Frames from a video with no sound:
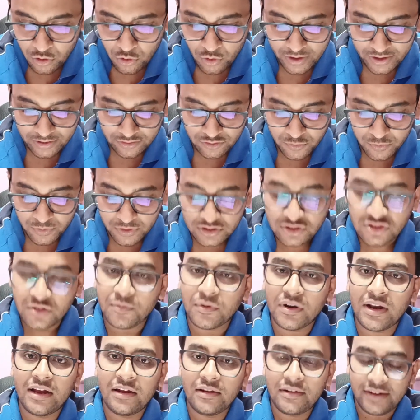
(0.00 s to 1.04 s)
Okay, so first
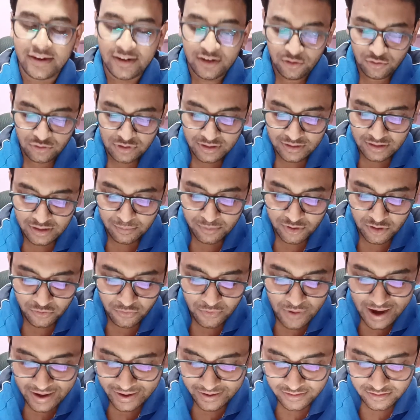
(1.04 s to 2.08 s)
of all, I'll tell you the number
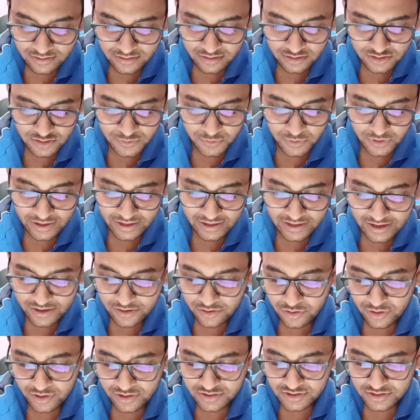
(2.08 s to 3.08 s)
of vacancies for electronics